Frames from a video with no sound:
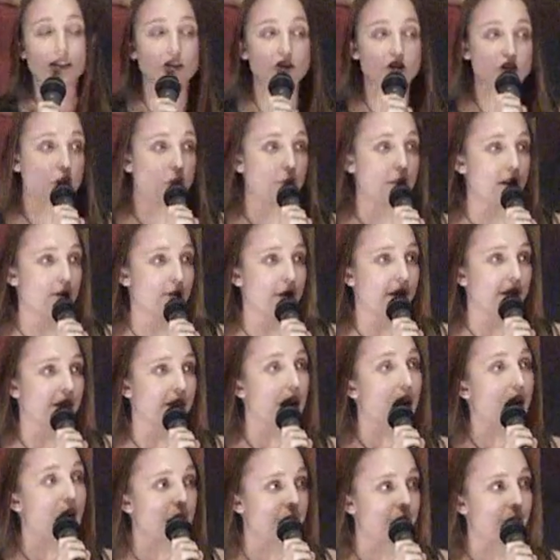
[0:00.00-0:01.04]
he wants to show me around
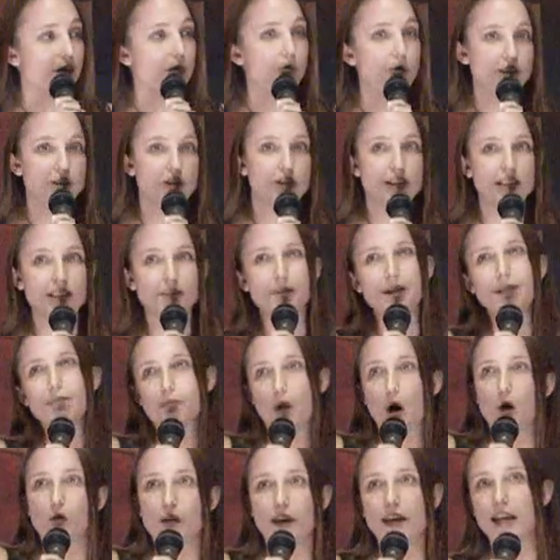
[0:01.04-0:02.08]
the coffee, which he's
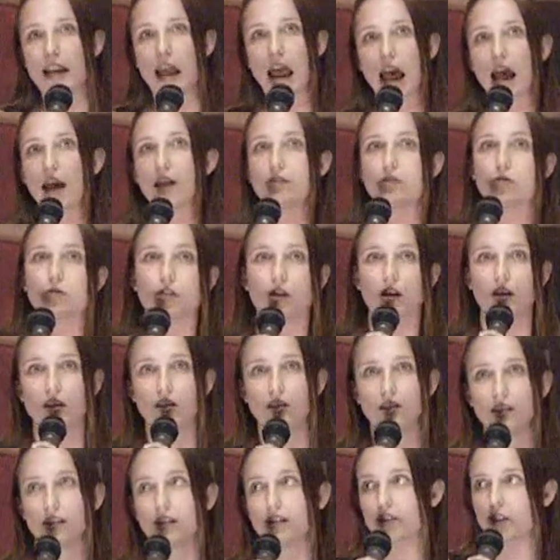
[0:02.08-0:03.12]
been poking at,
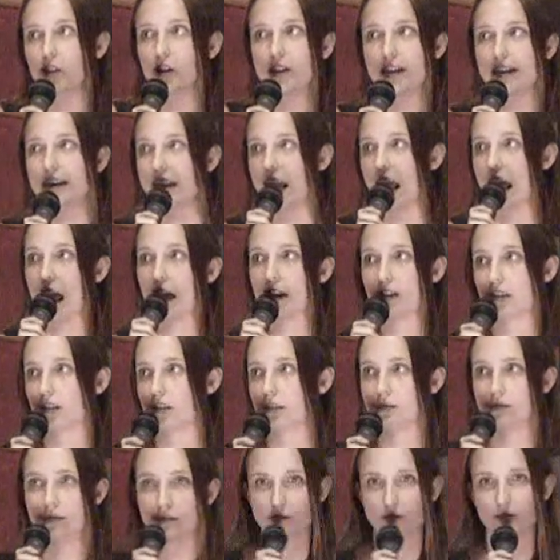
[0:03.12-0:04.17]
or looking at,
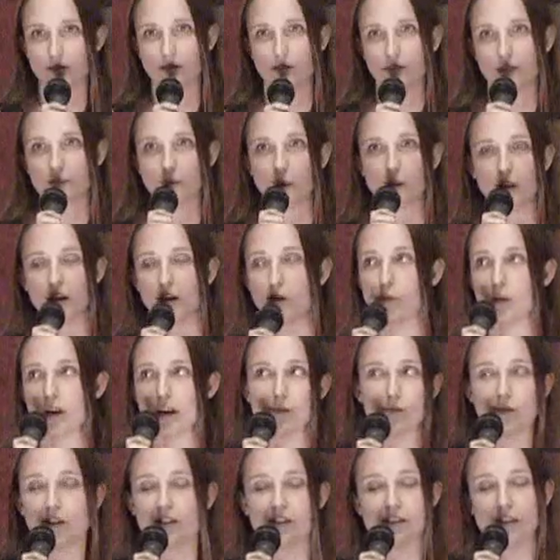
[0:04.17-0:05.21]
or smoking
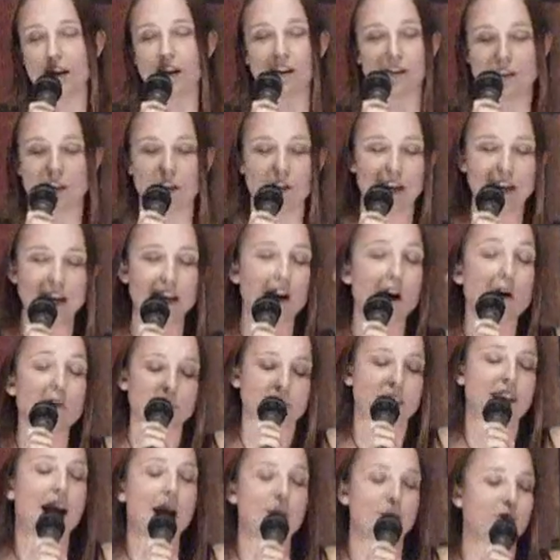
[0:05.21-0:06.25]
weed with, I don't know. He
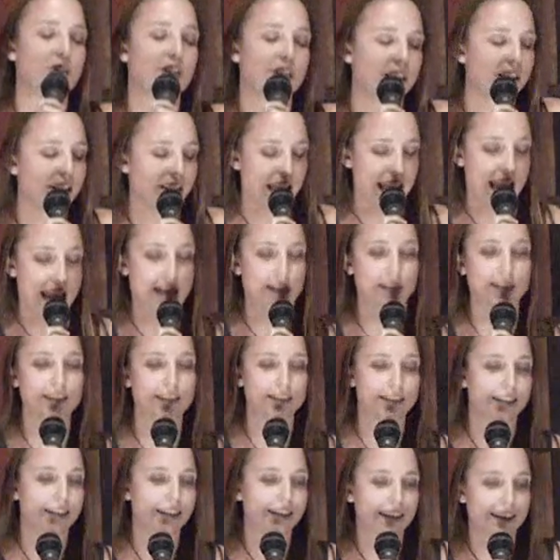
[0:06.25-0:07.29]
goes up to the land,
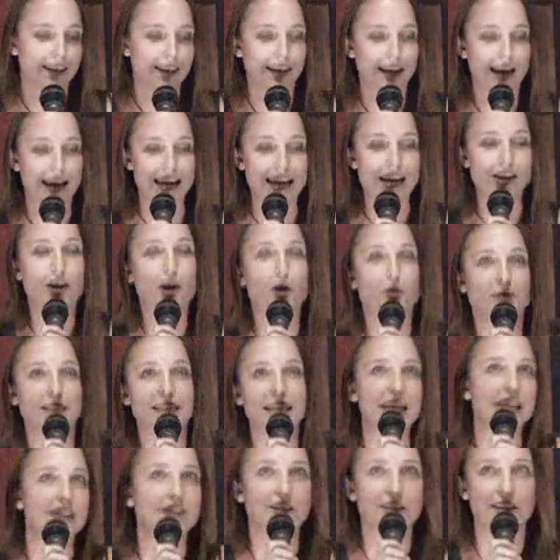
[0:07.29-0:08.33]
and he
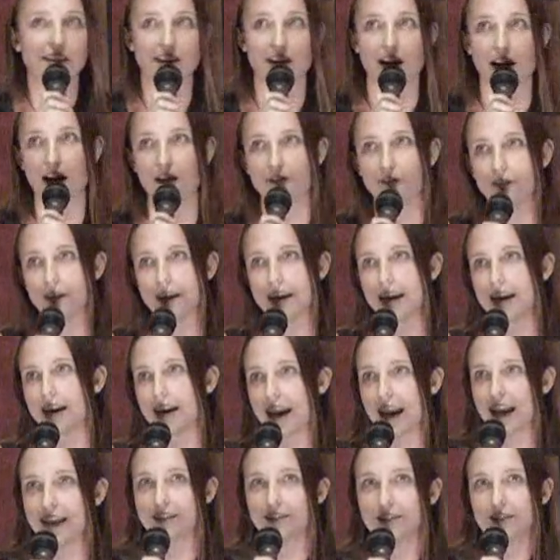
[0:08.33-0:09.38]
goes into the
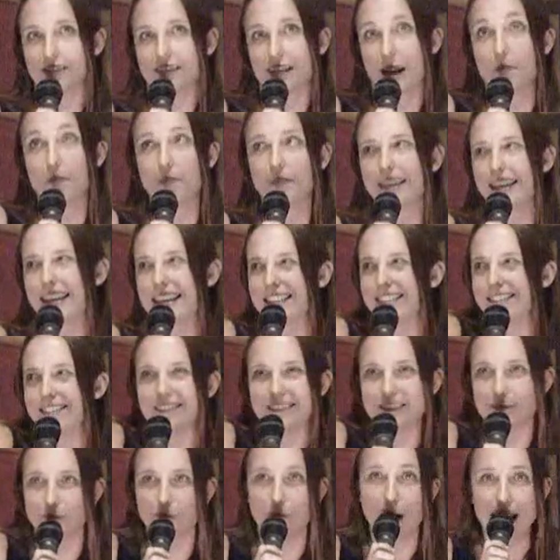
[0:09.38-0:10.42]
coffee, and something
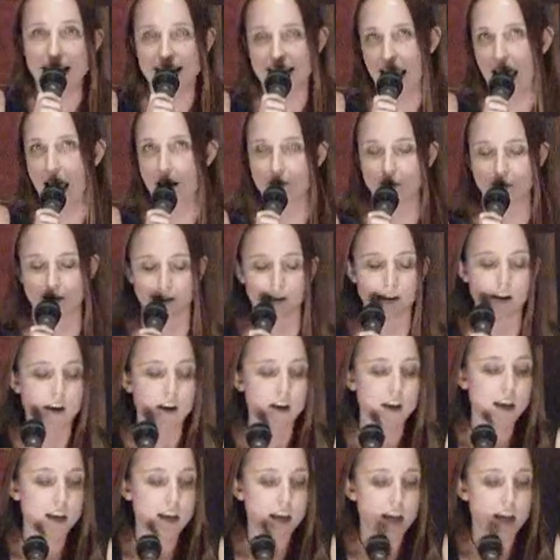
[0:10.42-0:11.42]
something might happen.